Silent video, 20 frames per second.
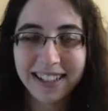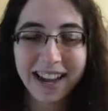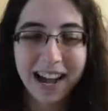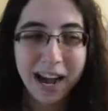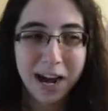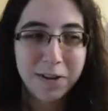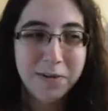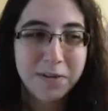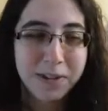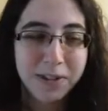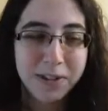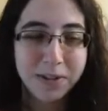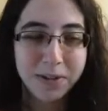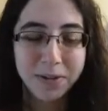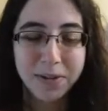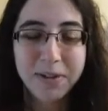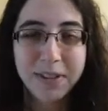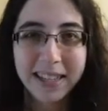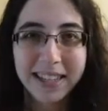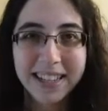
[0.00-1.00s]
have to
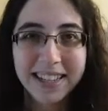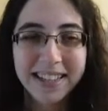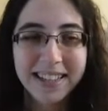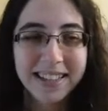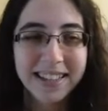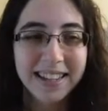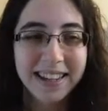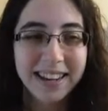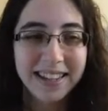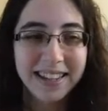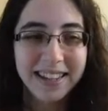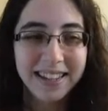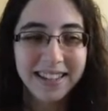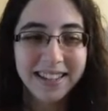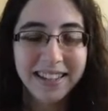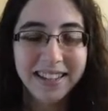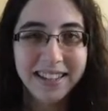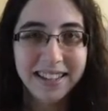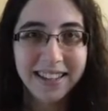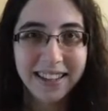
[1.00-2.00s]
do things, and I need
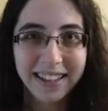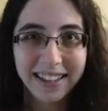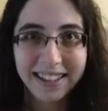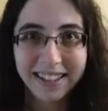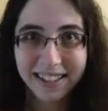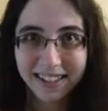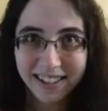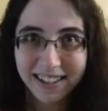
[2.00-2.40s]
to like